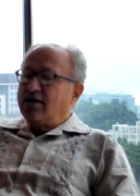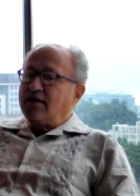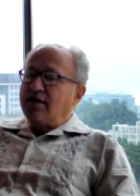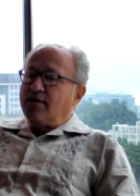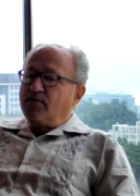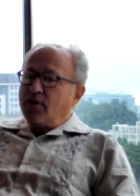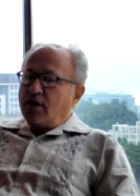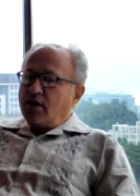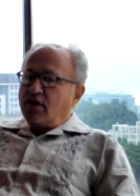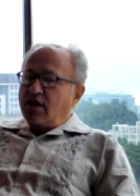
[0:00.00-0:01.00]
Uh,
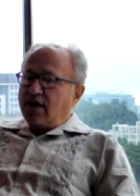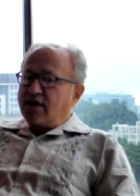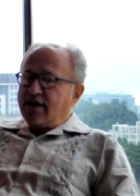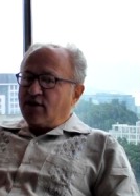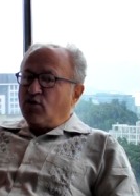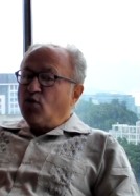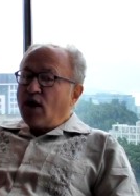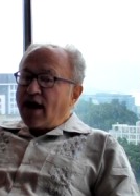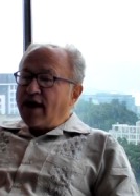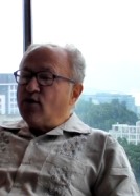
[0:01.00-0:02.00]
that in a
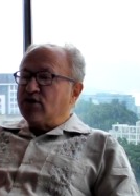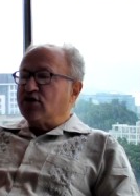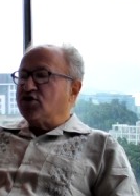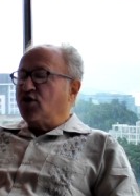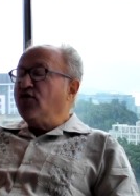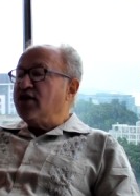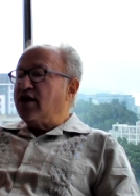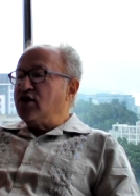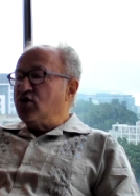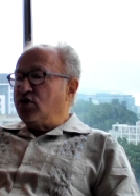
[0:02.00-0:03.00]
way what the
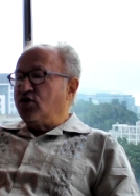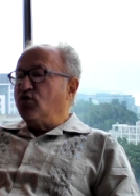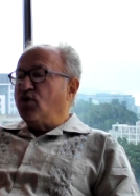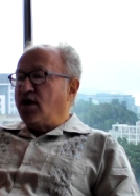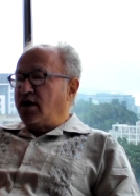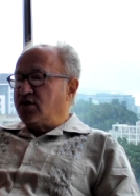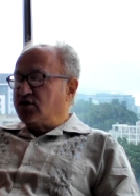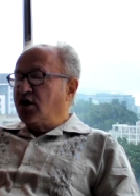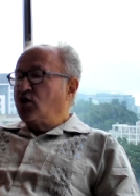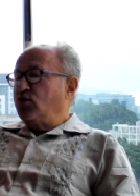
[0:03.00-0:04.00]
Soviet Union
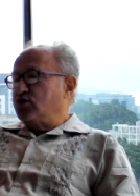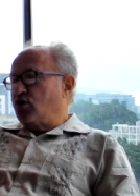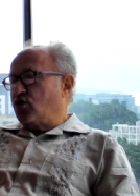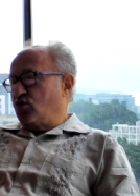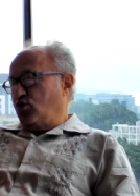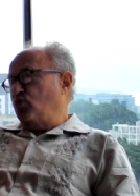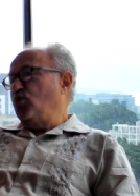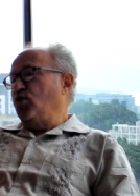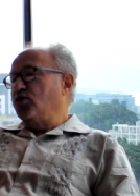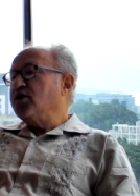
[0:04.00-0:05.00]
was was a third
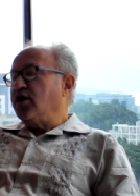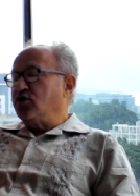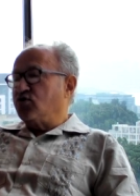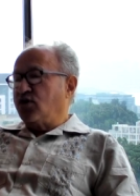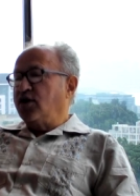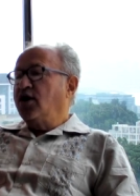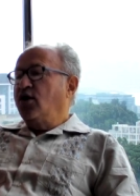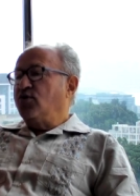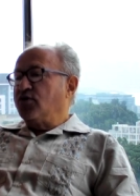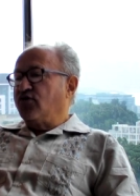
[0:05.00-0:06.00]
world country
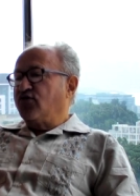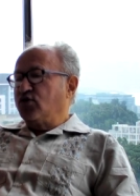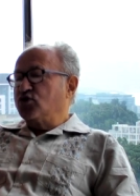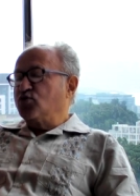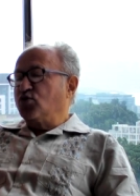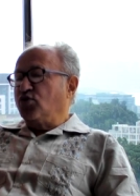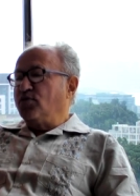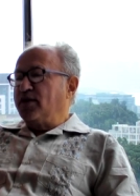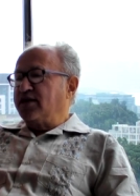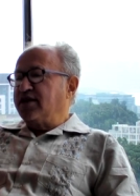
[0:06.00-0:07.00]
with a first world
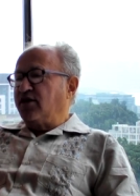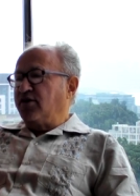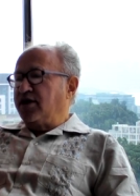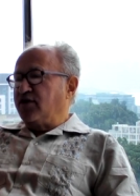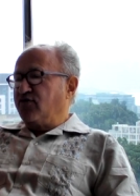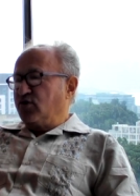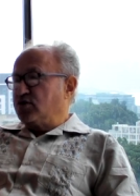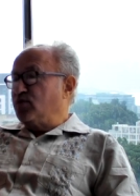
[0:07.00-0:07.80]
military and a first